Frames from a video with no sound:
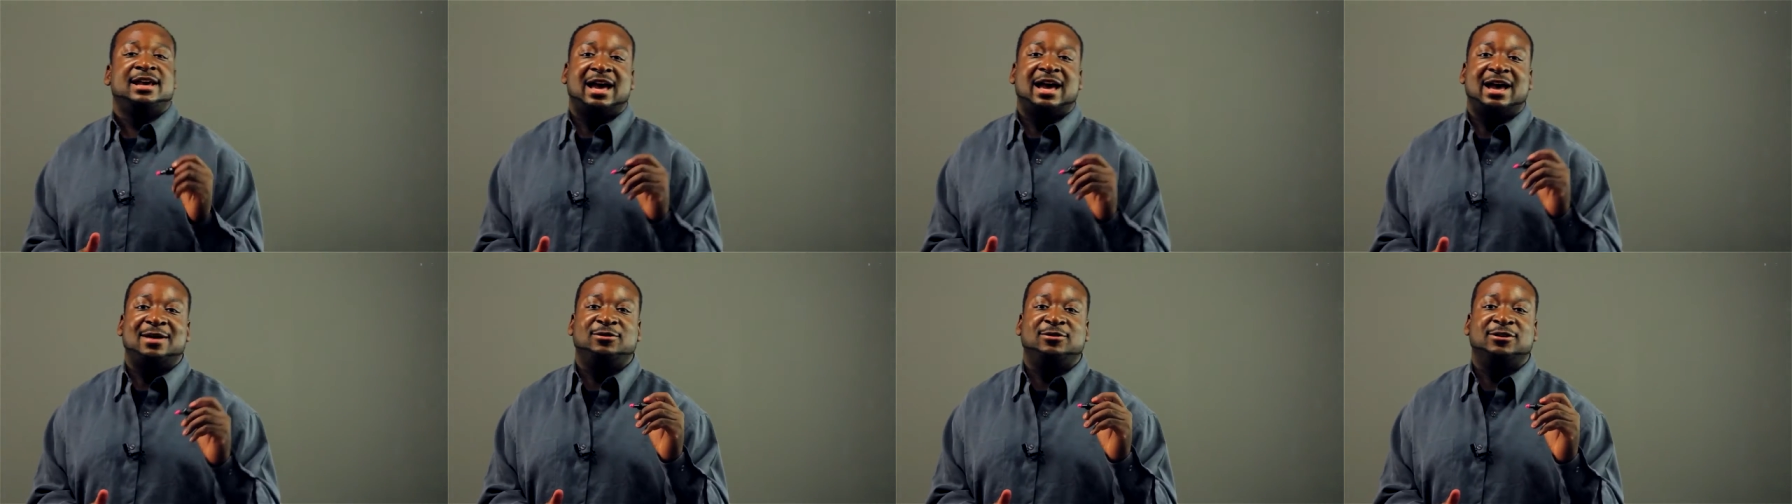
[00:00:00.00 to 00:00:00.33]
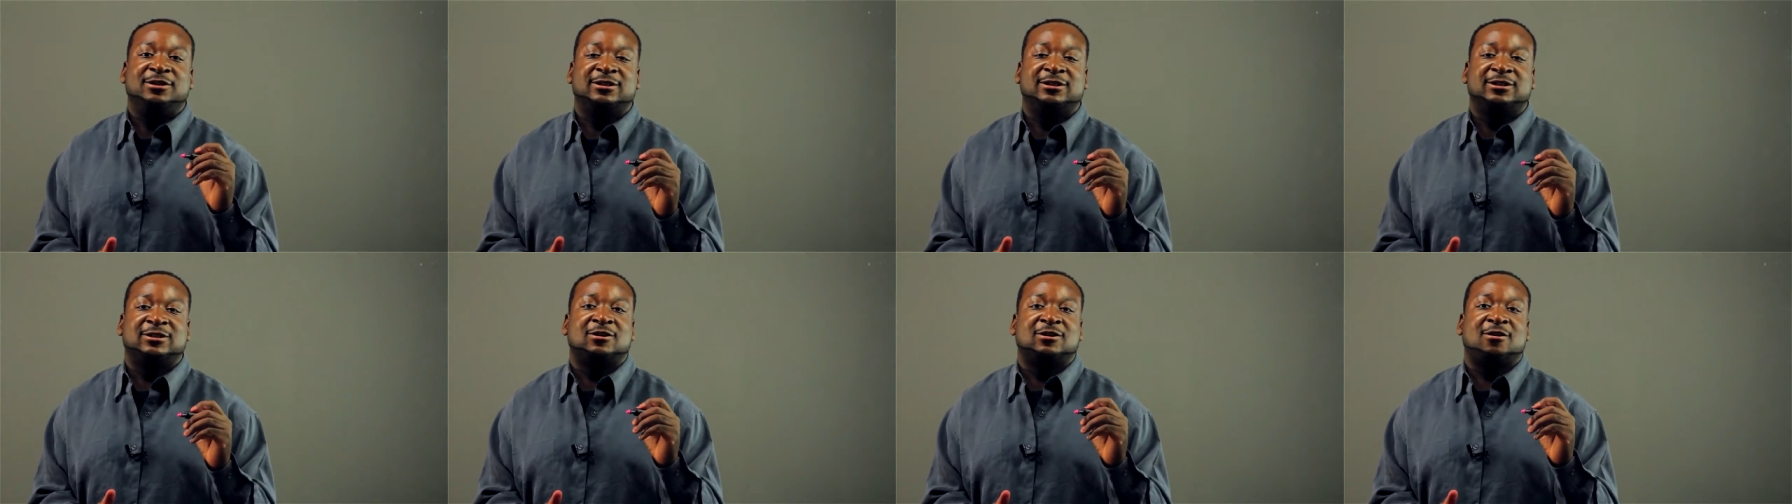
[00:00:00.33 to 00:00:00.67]
I'm going
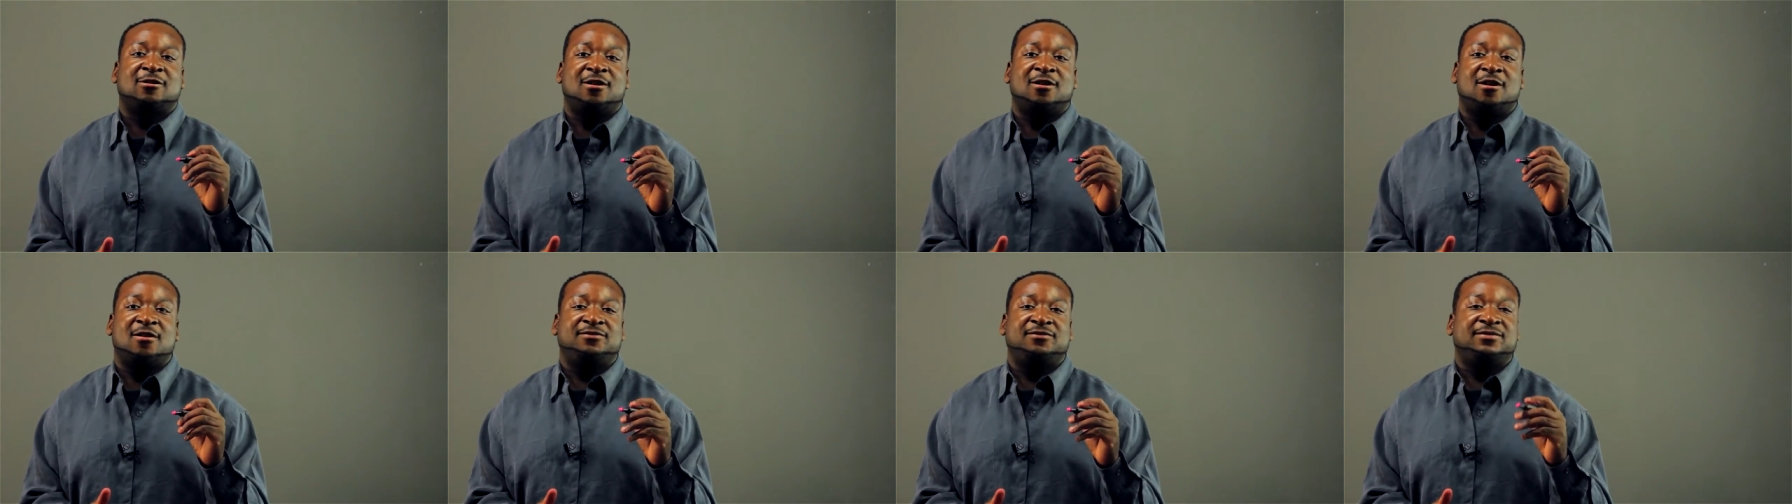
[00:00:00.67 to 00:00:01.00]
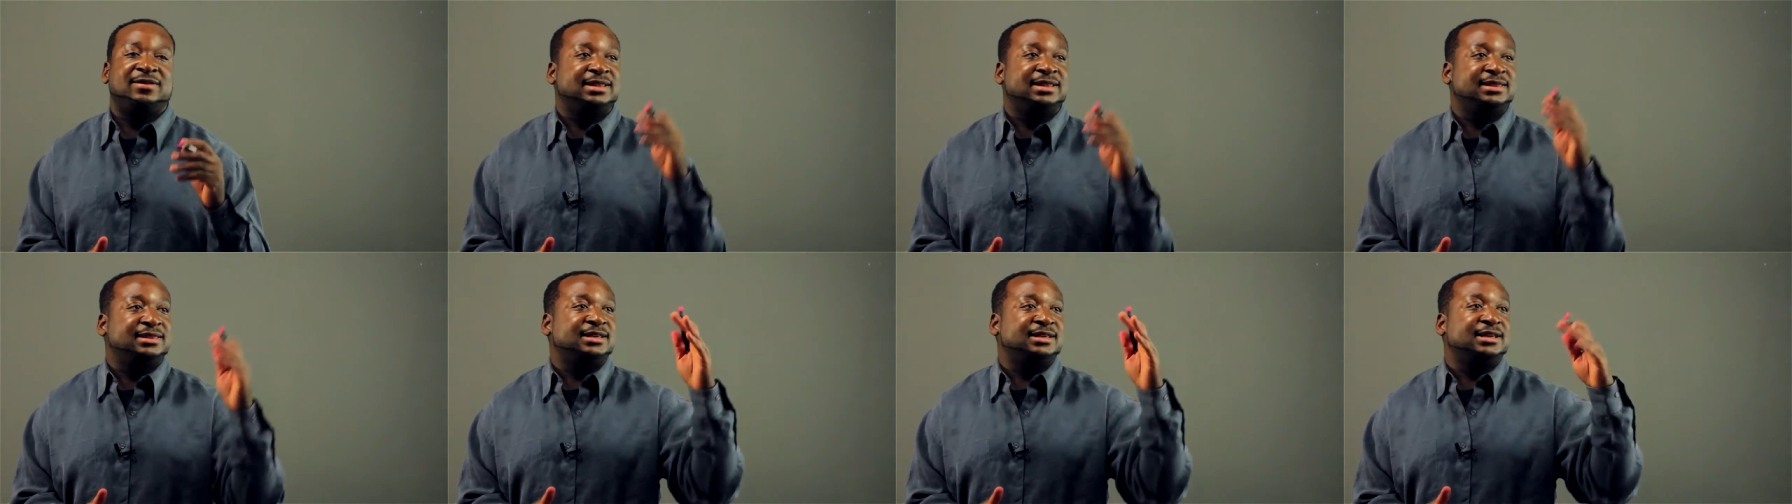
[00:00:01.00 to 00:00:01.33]
to start off
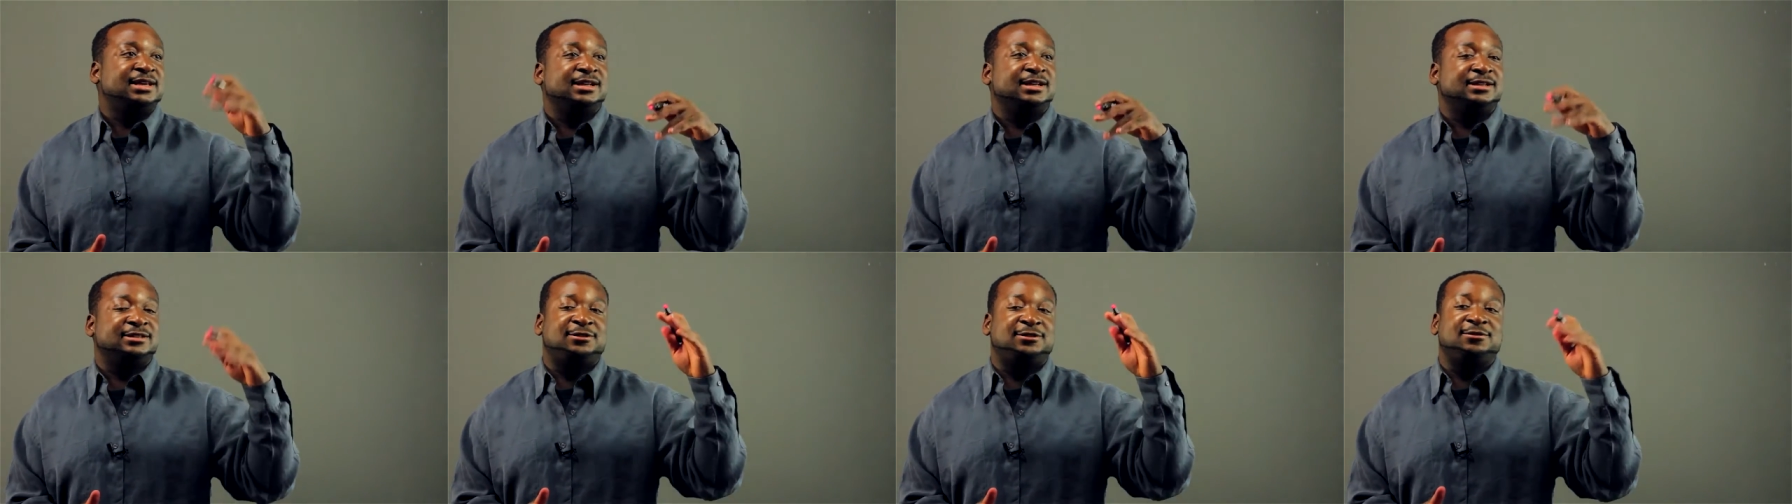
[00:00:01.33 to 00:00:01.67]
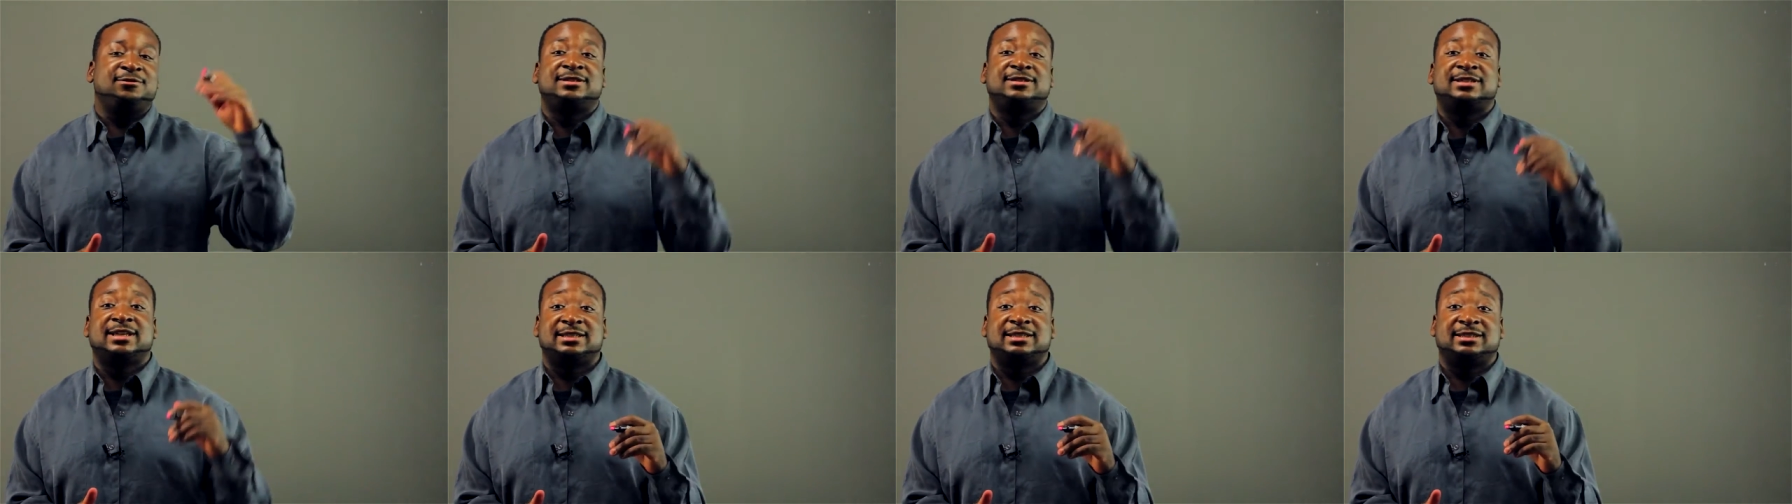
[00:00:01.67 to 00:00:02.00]
with uh,
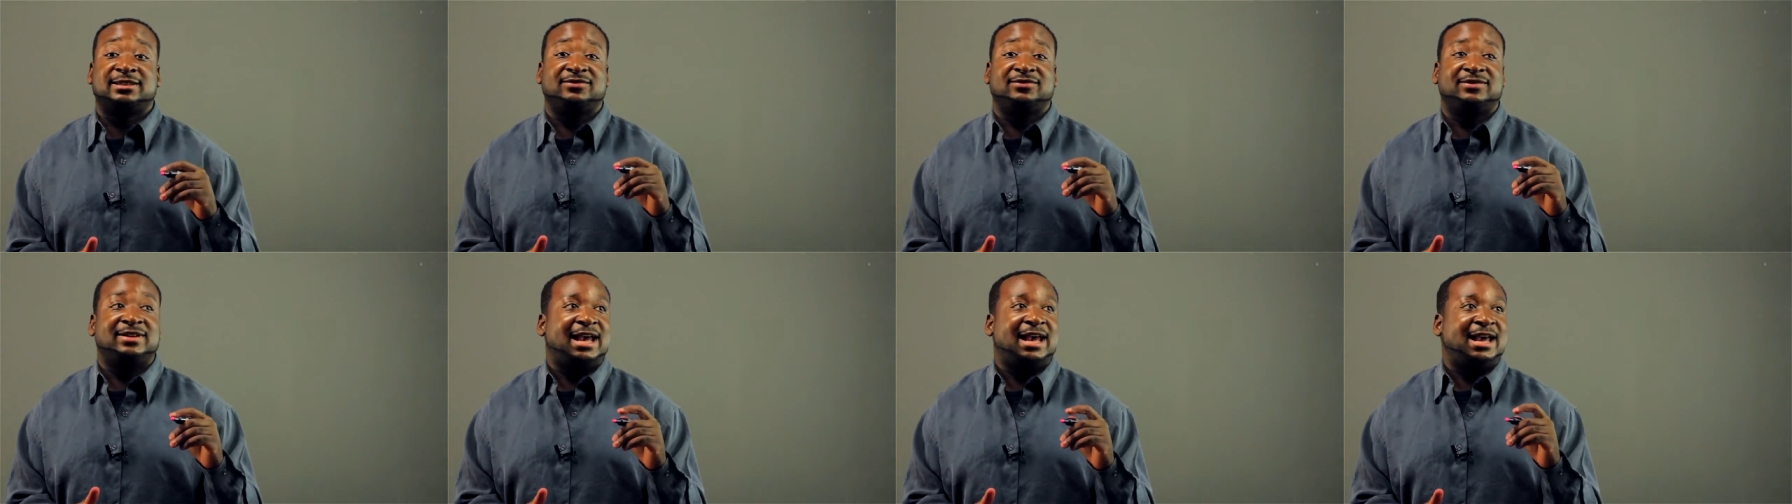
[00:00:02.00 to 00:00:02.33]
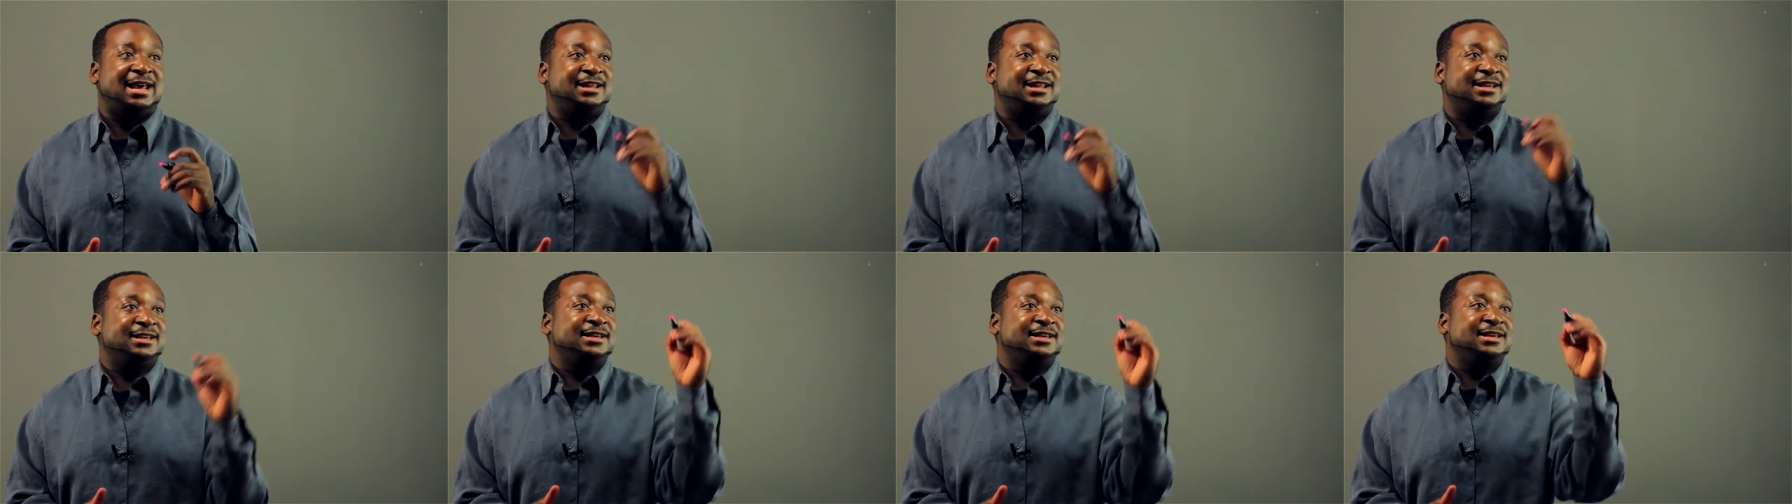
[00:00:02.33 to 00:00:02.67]
two sets of
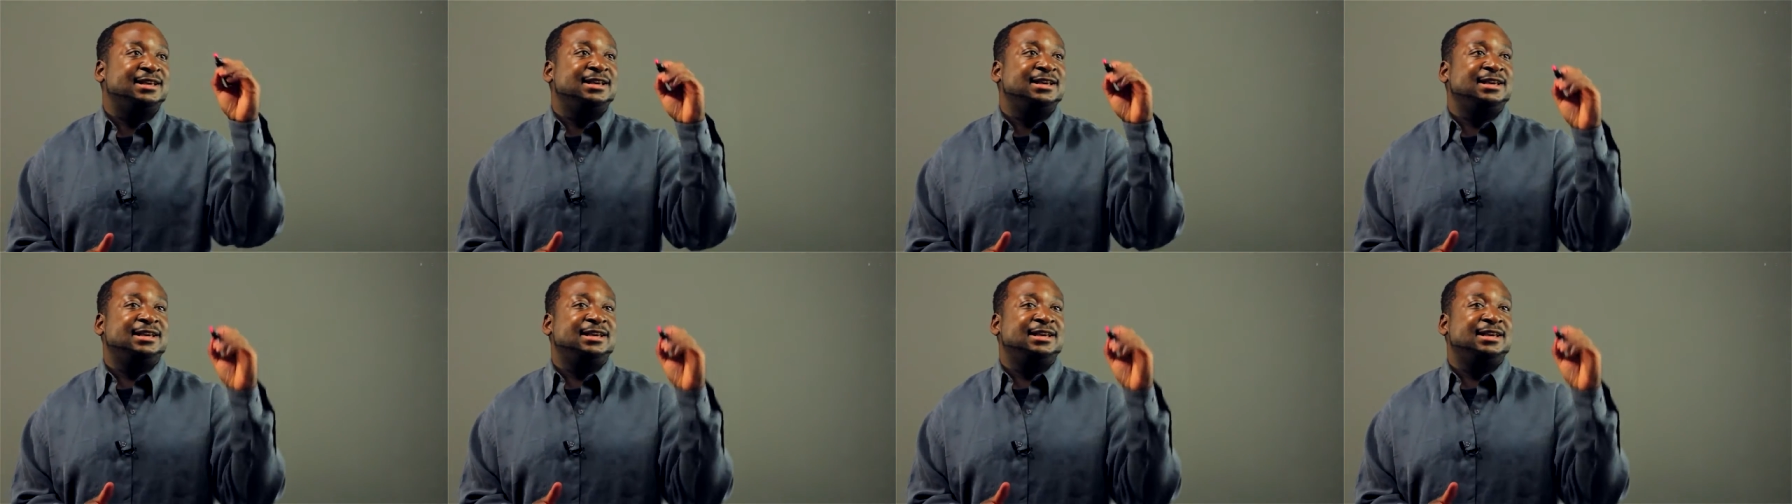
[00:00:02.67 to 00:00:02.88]
data.